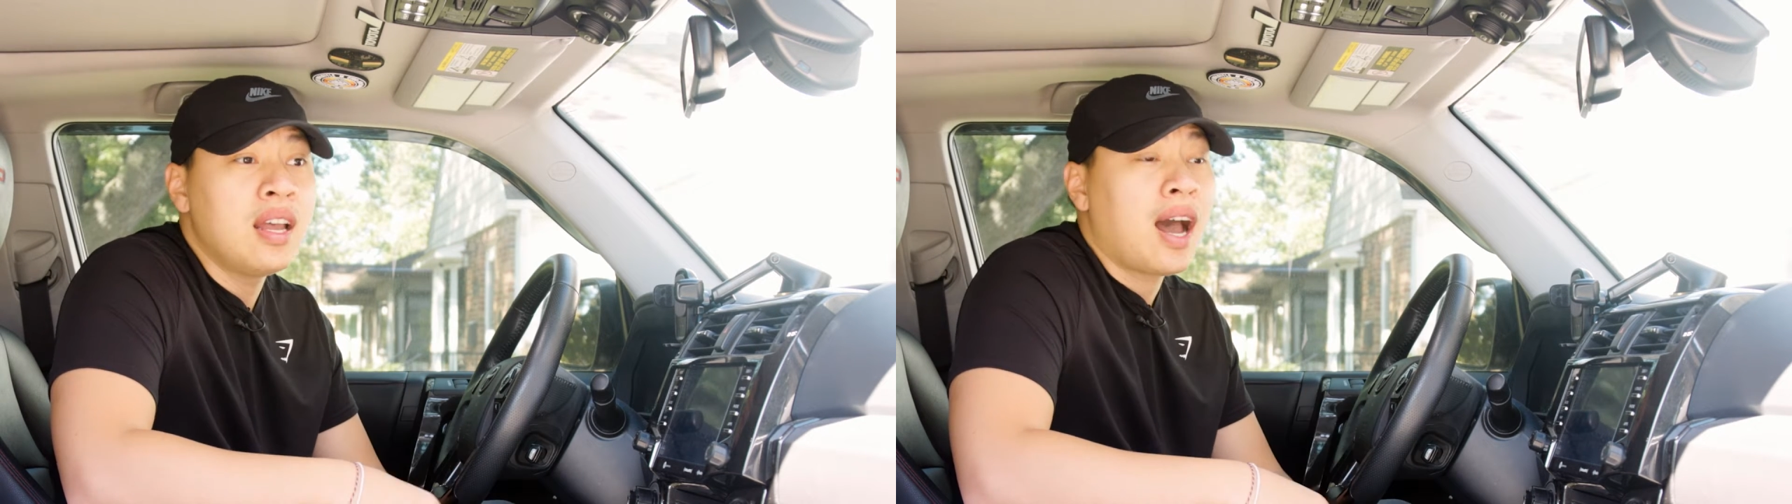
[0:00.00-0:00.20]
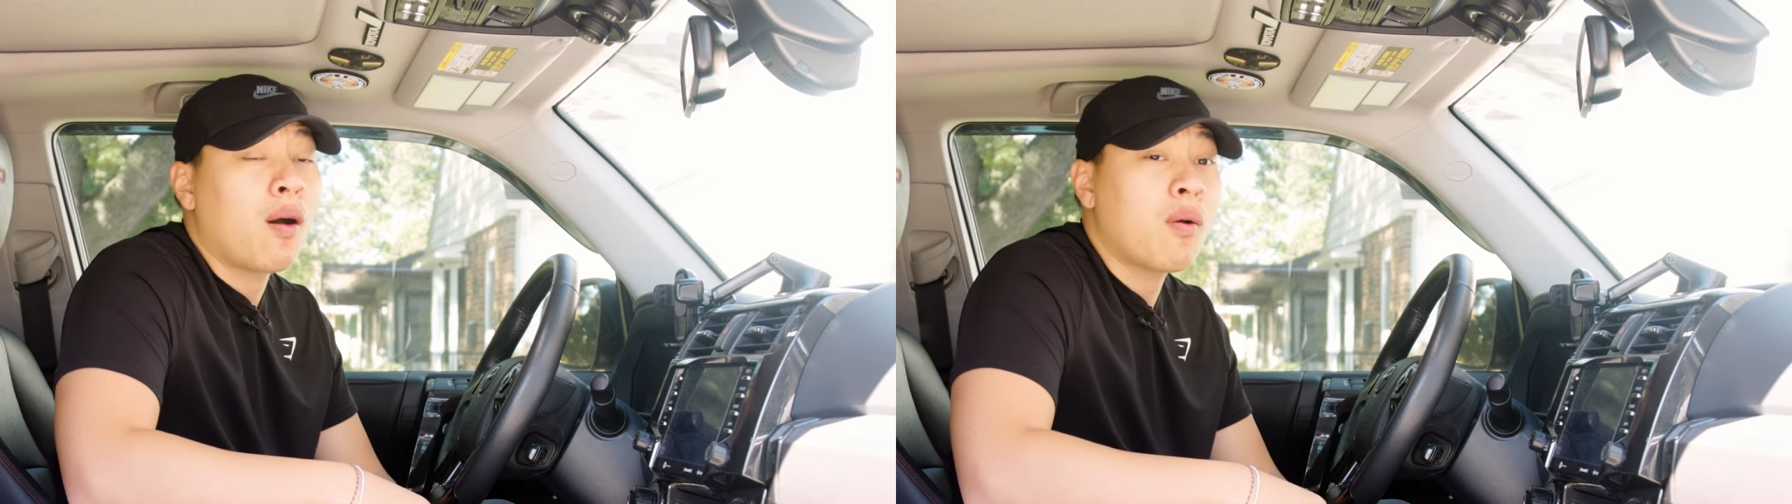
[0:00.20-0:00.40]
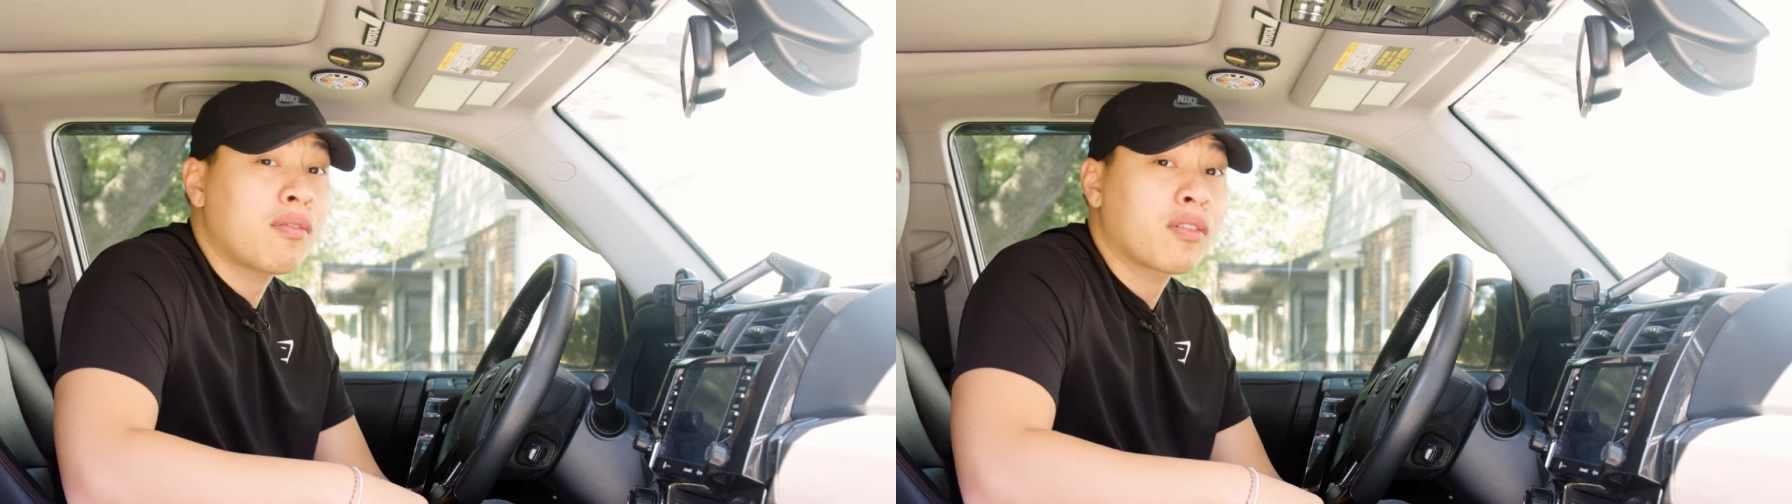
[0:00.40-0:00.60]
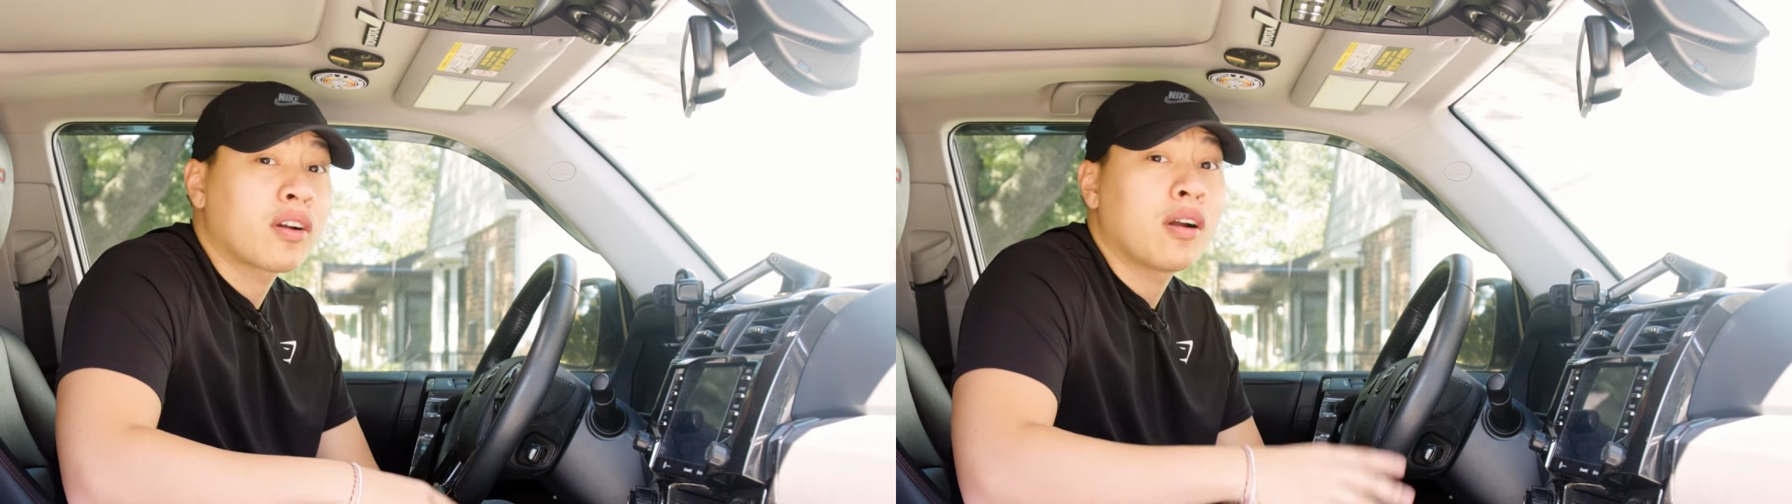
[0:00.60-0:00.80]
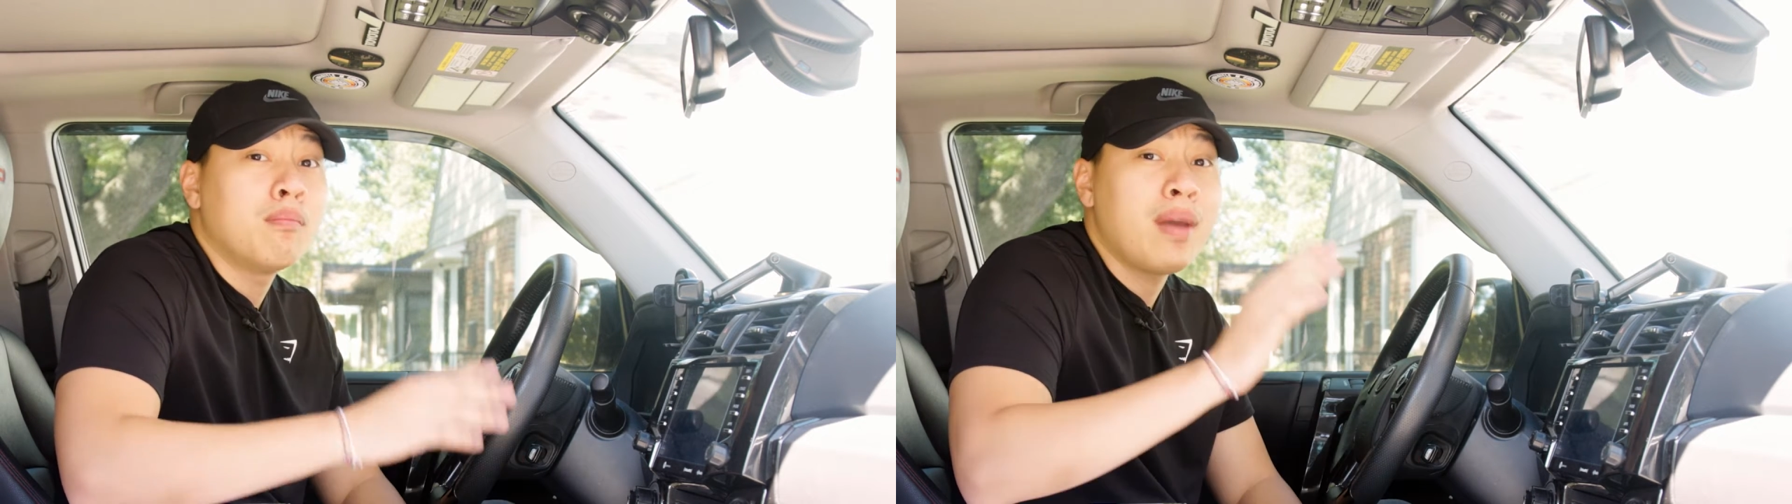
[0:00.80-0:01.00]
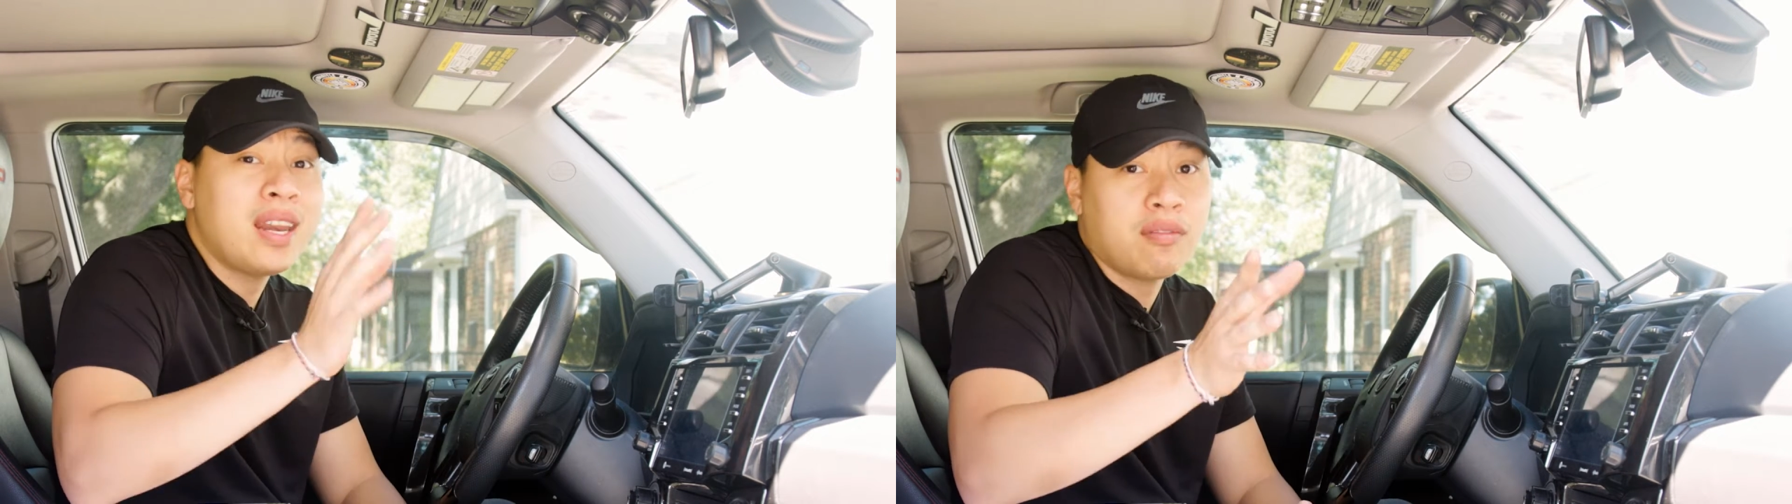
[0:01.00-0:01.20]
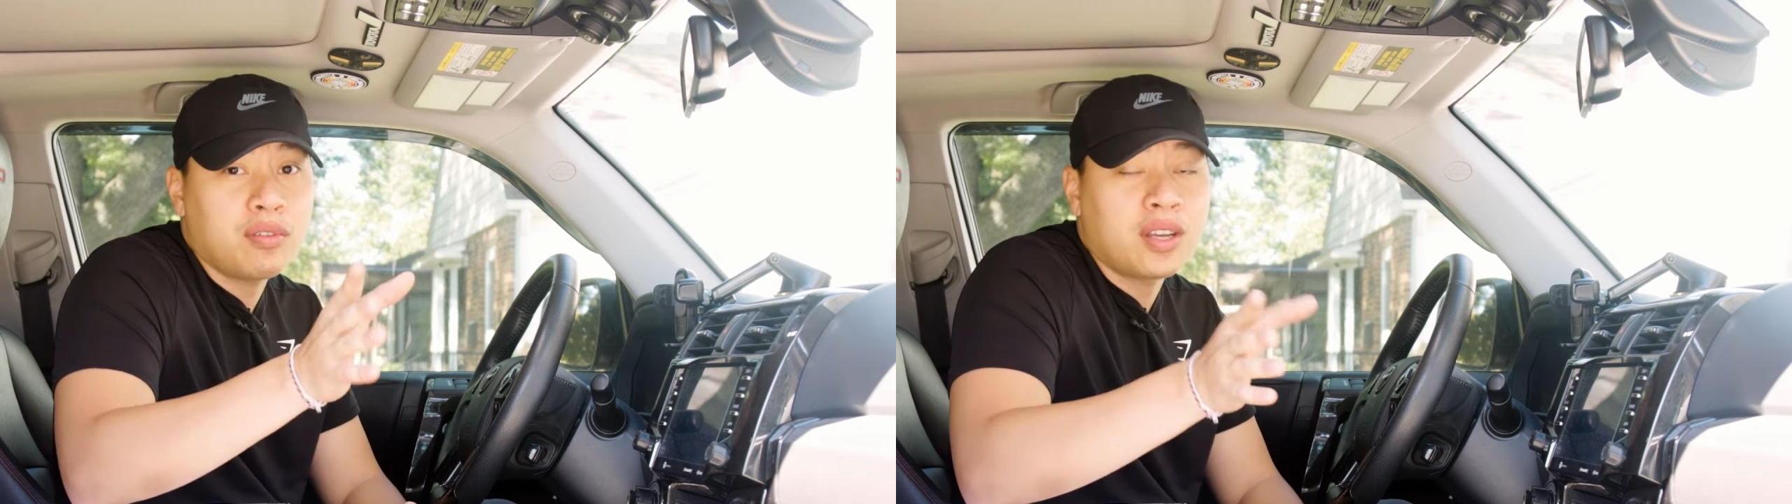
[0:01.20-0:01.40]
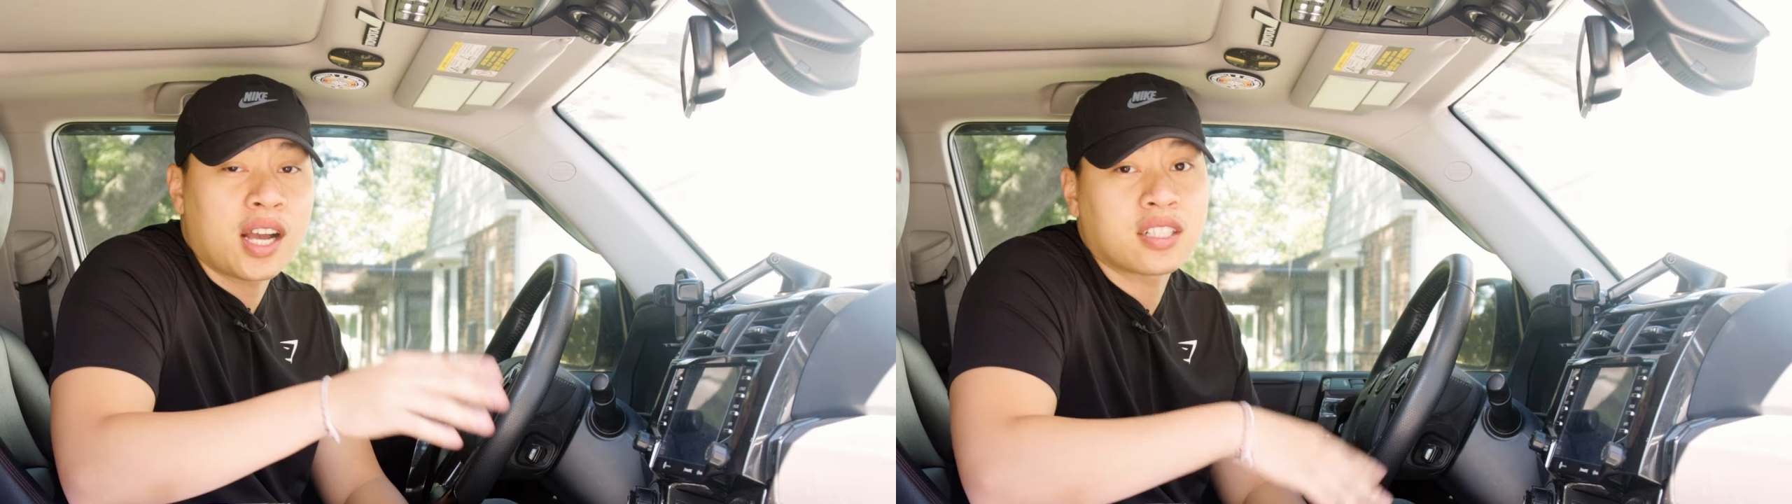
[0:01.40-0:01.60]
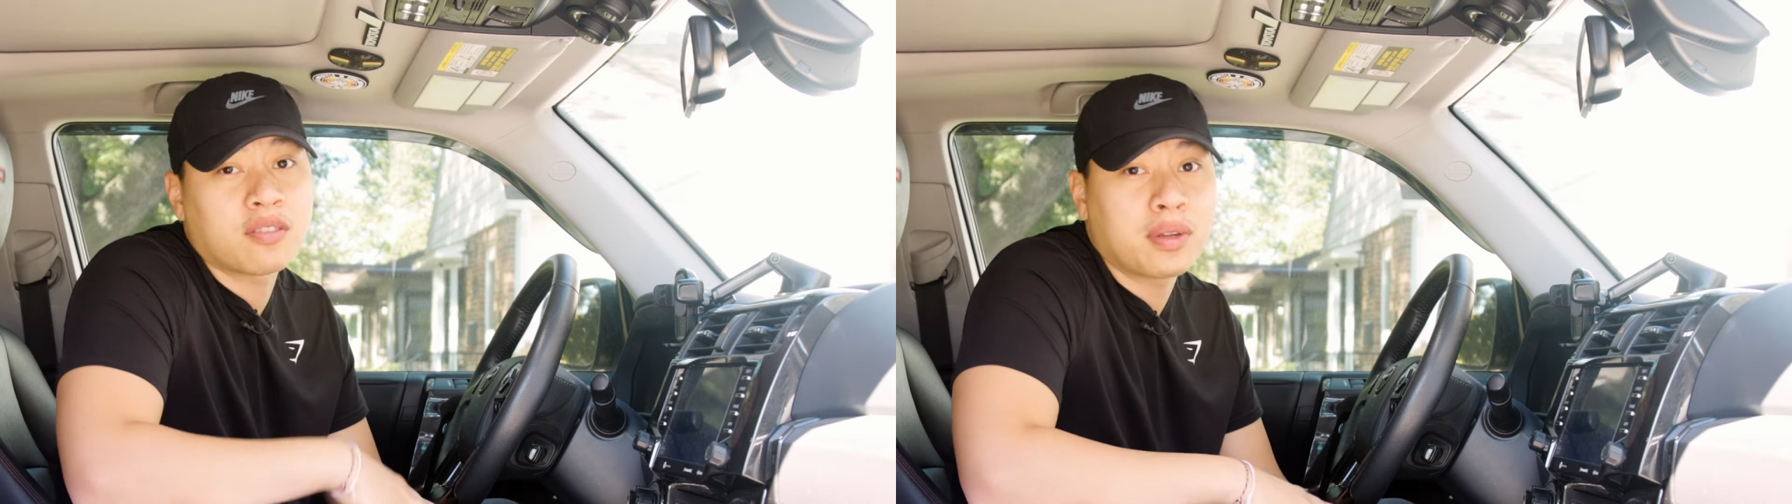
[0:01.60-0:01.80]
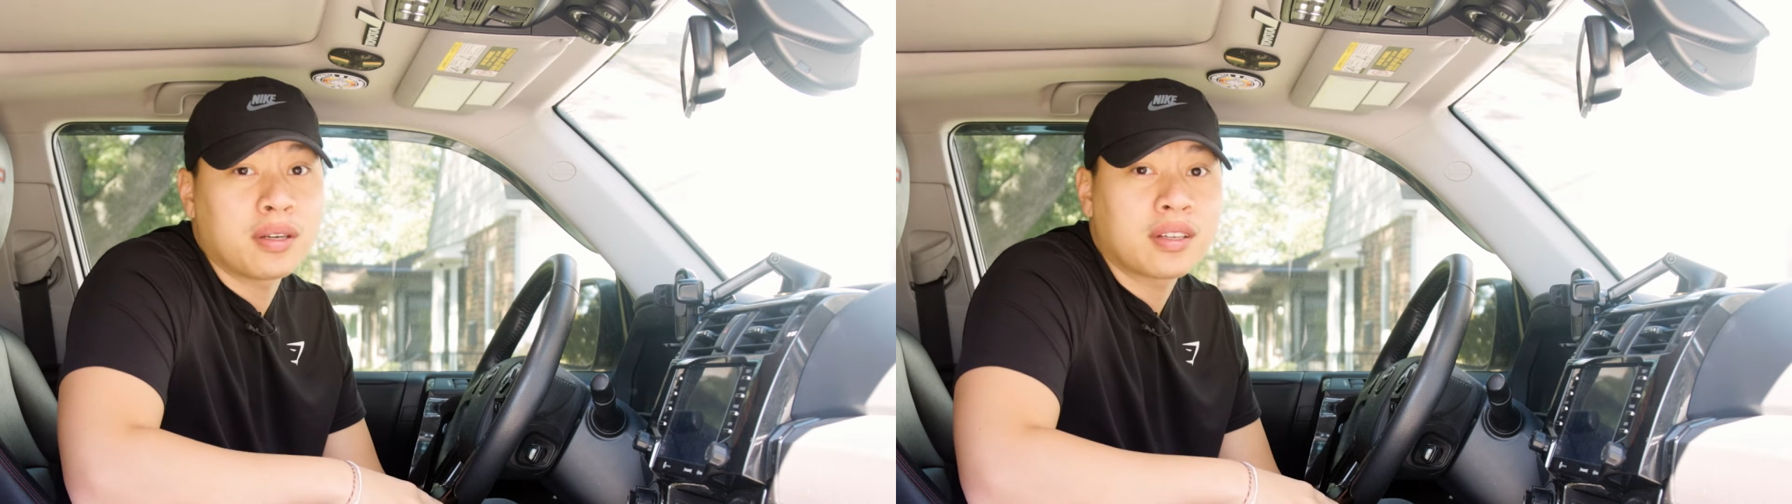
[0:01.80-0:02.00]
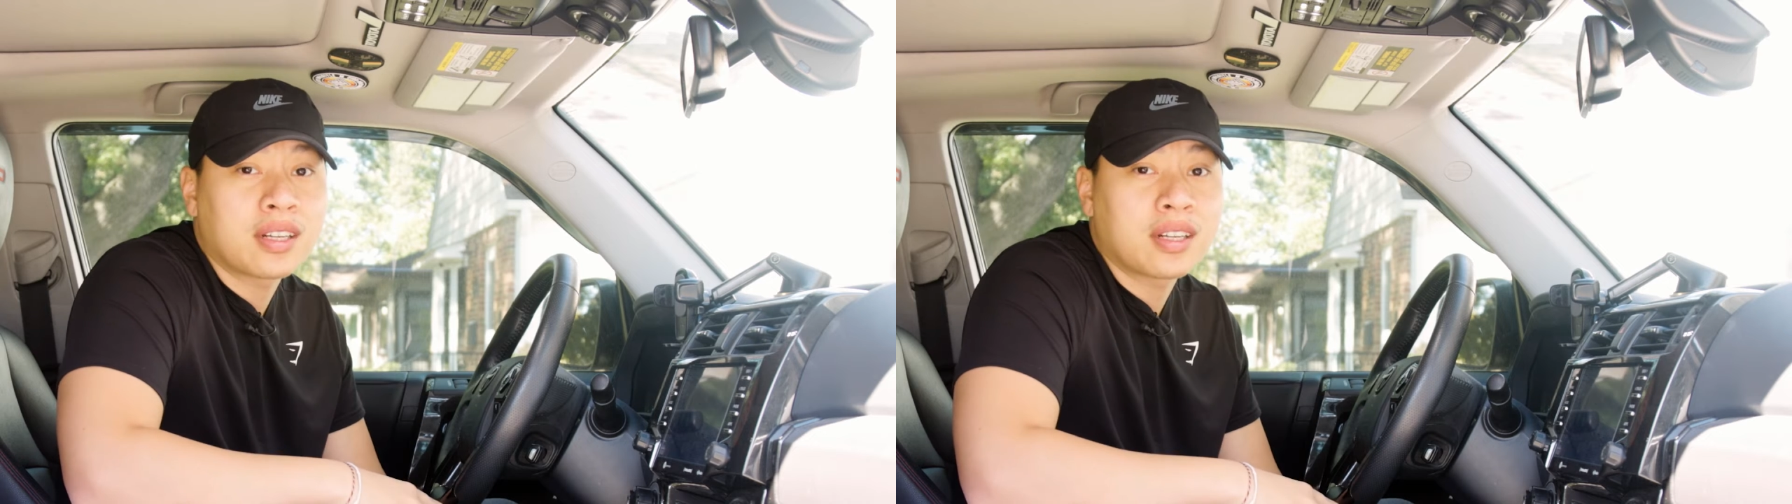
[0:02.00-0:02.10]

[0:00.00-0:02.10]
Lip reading: However, many of you guys have been